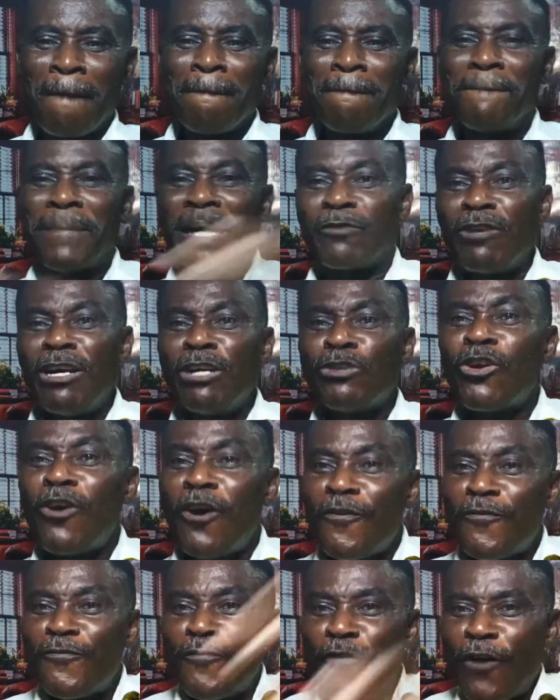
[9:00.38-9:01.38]
But when you talk
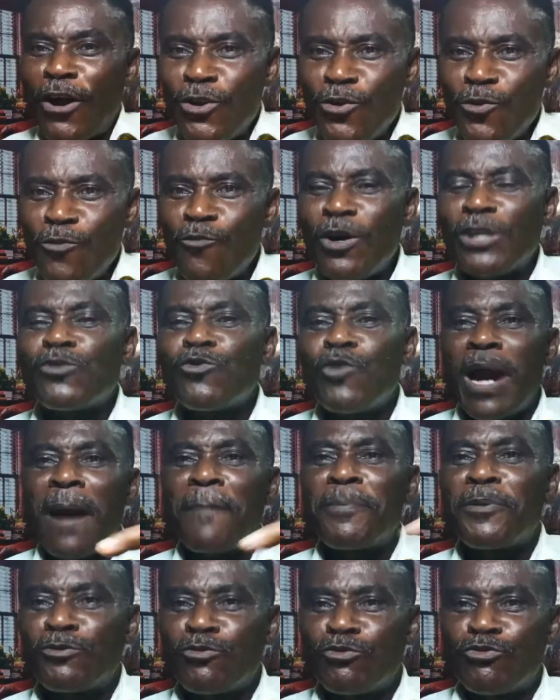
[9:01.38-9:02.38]
about volume, what will
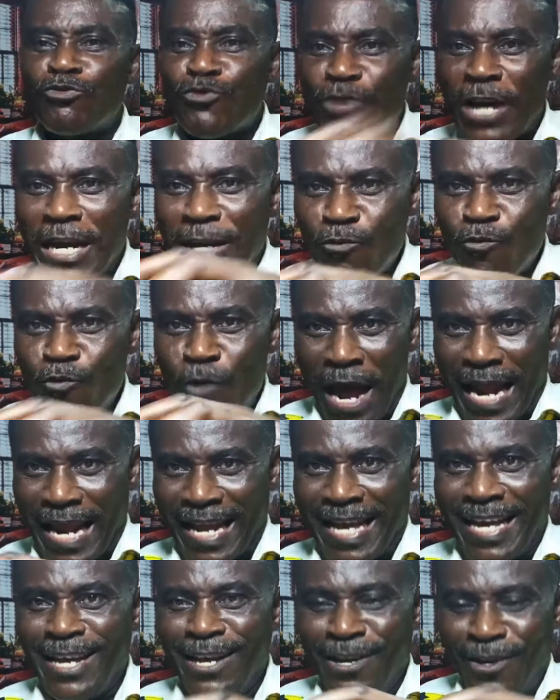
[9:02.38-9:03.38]
help you to trade
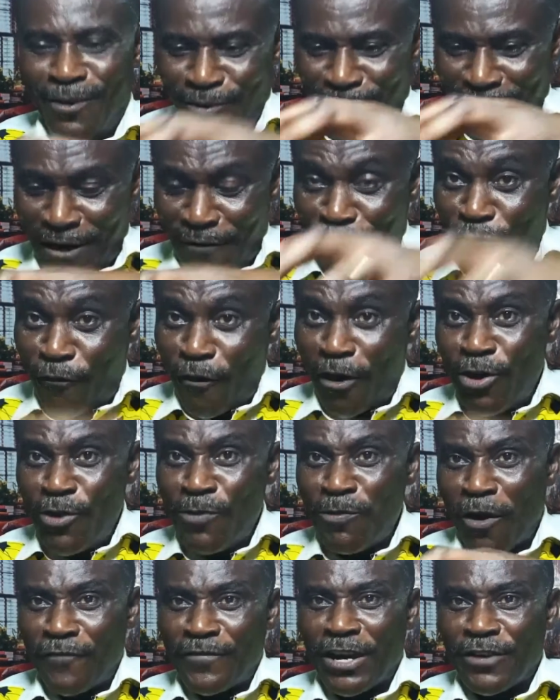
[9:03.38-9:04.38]
well, the
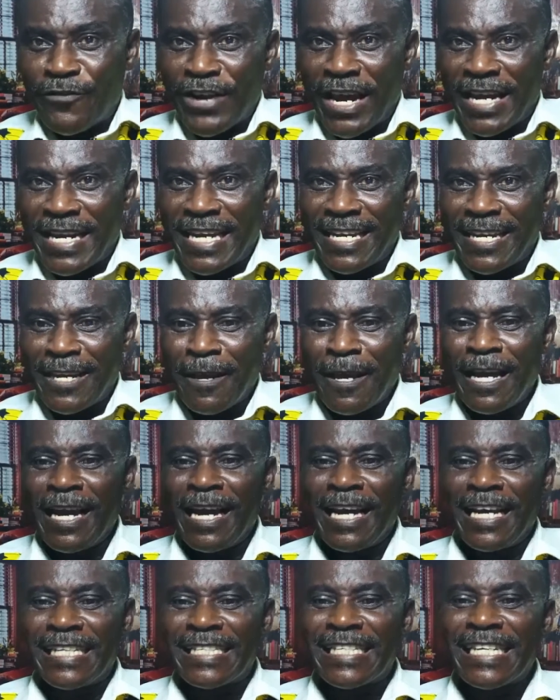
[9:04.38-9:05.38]
volume of the trading
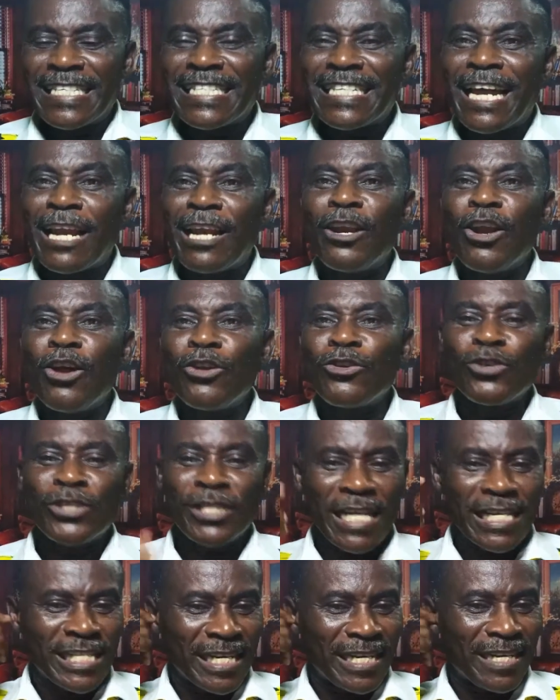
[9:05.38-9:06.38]
is in the London
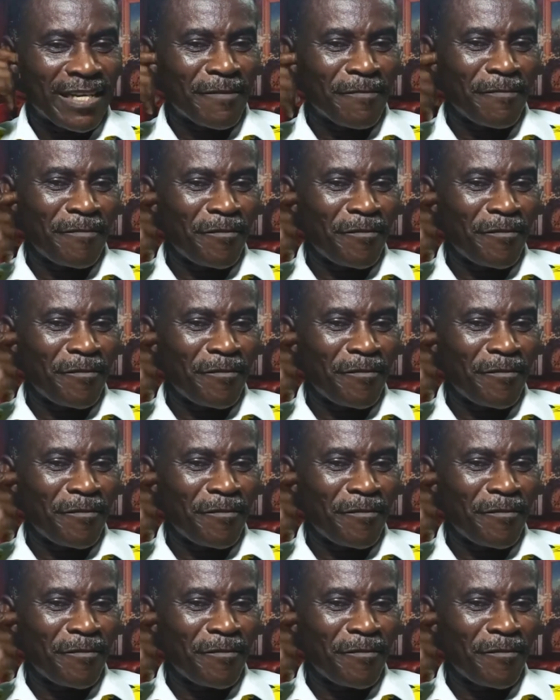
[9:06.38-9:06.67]
session.